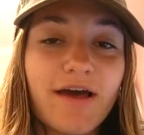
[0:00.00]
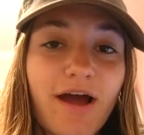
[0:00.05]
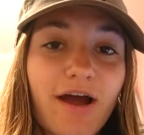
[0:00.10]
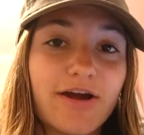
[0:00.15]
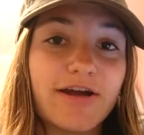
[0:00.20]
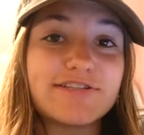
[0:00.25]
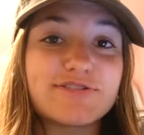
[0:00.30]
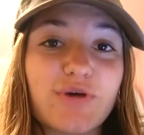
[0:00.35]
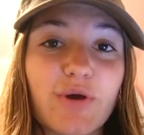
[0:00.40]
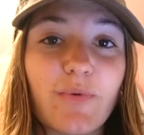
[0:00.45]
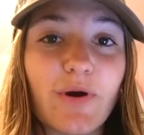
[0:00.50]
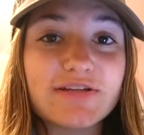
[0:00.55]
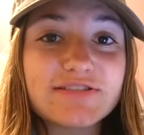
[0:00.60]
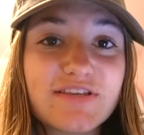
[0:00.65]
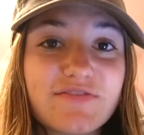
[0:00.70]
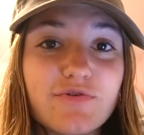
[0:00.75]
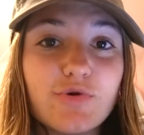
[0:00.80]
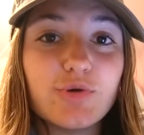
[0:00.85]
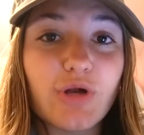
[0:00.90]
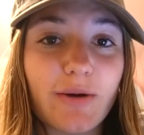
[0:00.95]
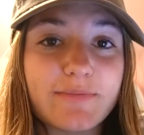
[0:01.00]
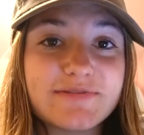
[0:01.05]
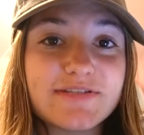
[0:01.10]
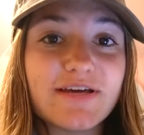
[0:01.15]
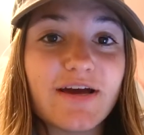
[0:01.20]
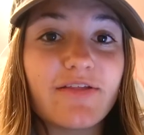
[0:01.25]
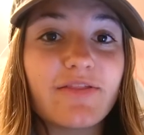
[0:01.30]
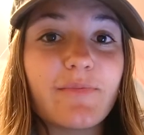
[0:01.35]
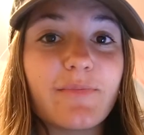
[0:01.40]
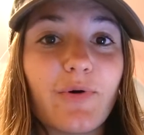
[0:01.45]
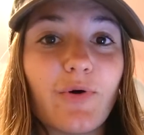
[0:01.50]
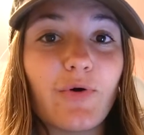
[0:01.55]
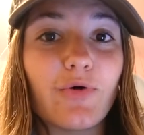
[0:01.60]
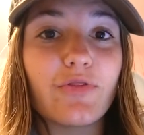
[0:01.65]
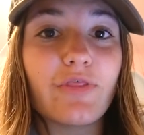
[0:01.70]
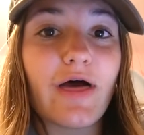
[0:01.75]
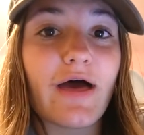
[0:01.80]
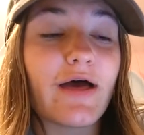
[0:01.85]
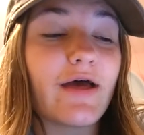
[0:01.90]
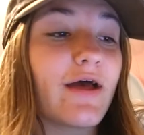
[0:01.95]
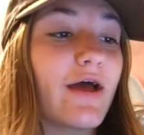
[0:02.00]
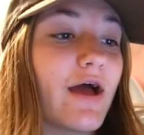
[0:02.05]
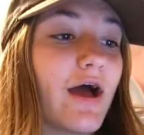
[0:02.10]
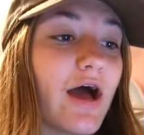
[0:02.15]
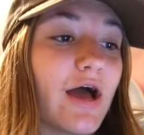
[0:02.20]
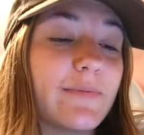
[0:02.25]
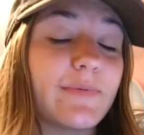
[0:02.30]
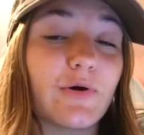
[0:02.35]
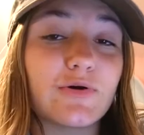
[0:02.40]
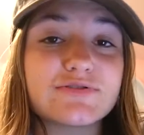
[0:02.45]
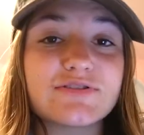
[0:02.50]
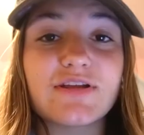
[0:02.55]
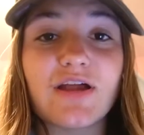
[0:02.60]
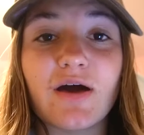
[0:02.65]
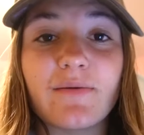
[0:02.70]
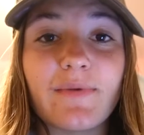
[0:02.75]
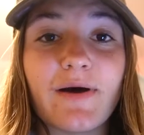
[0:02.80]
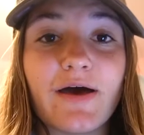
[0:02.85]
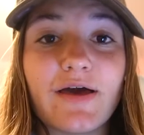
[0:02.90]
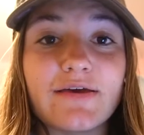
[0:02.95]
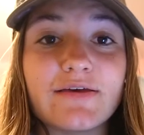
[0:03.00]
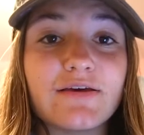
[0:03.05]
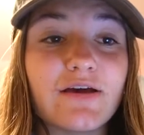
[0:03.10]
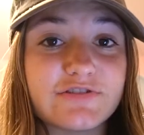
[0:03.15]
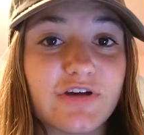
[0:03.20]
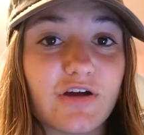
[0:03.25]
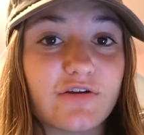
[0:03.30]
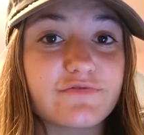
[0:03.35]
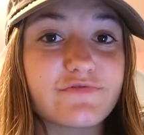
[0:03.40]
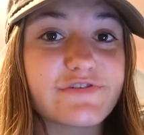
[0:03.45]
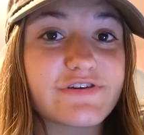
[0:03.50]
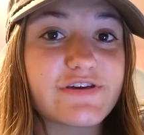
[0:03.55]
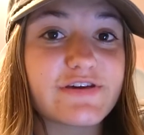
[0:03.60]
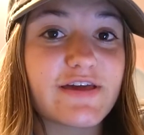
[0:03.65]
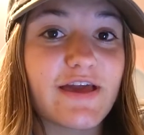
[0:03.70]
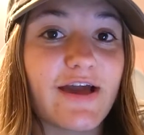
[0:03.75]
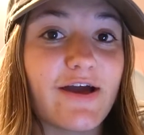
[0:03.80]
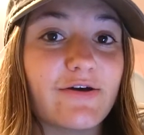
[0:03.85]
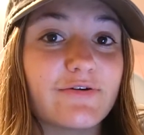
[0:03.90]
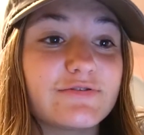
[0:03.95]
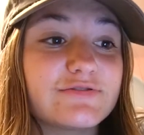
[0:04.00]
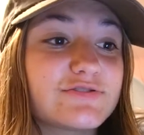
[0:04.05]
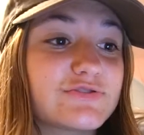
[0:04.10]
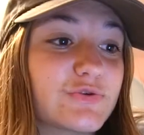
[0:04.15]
All right, so I wanted to give you an update on the poll that I posted on my photography account